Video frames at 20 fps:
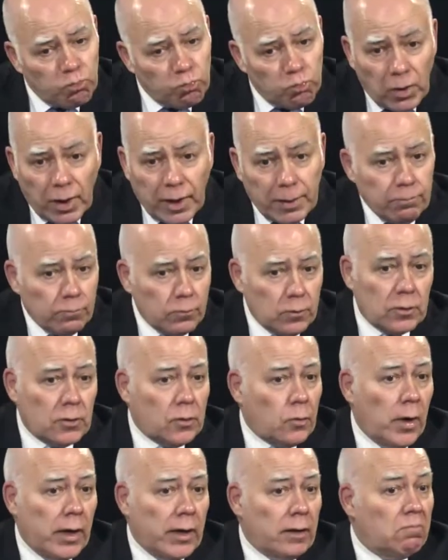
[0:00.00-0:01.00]
I'm
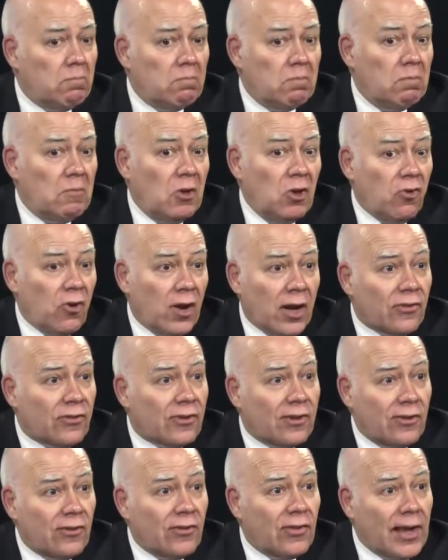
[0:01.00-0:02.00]
quite
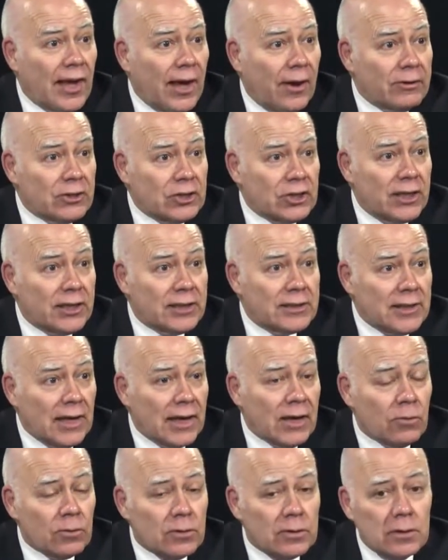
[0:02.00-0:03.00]
interested to see how it shakes
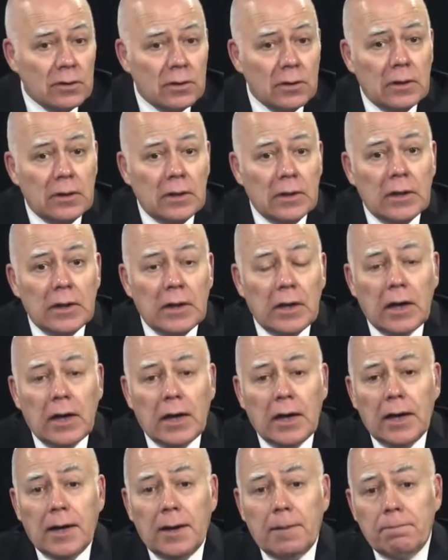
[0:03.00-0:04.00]
out.
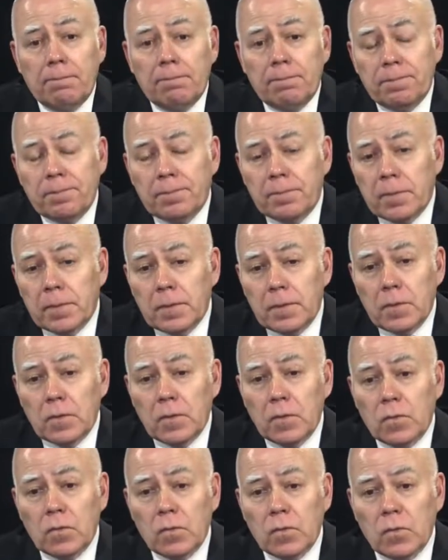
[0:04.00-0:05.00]

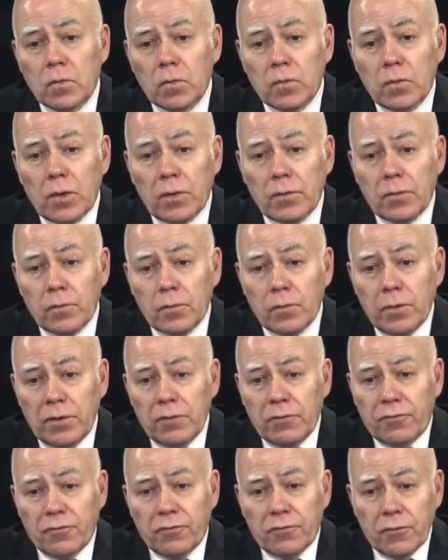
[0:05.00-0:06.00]
Um,
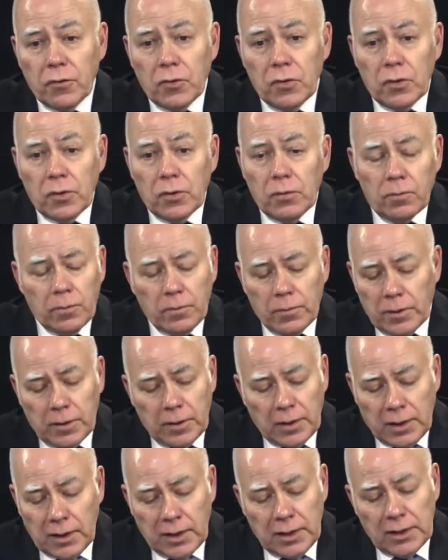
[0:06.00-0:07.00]
we've,
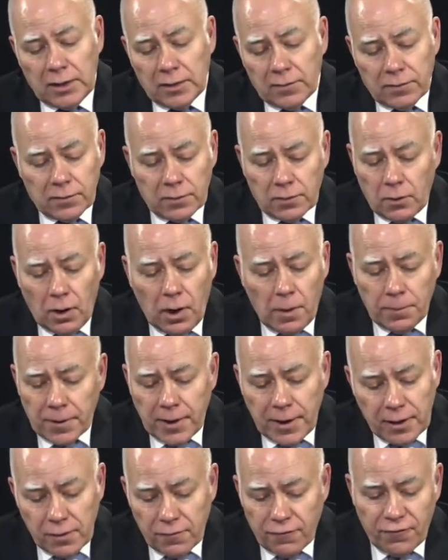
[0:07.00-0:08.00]
and, and, it's
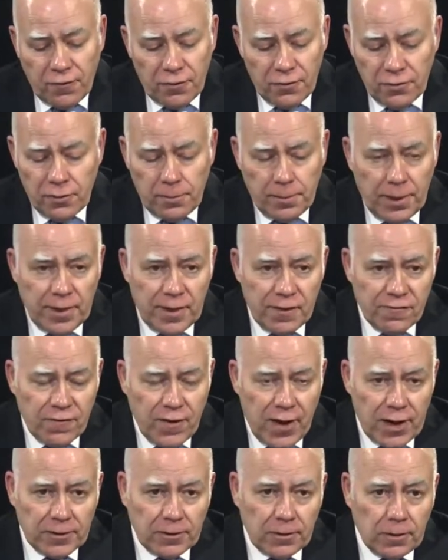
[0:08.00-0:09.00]
complicated further by the
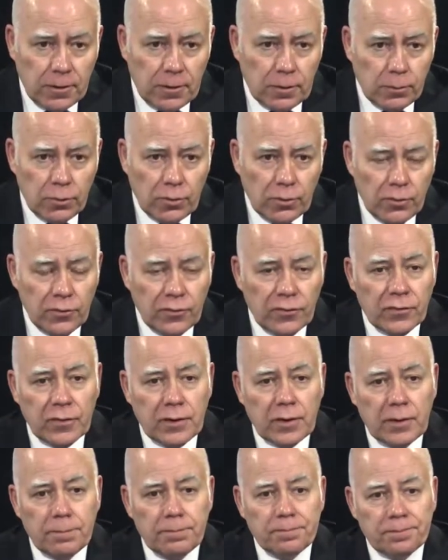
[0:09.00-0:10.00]
fact that the Liberals
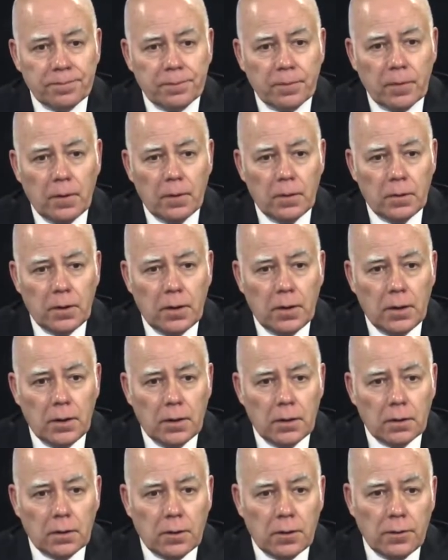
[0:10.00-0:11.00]
um, uh,
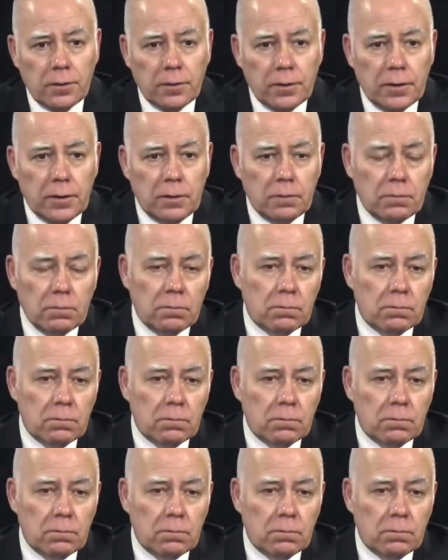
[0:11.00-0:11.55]
currently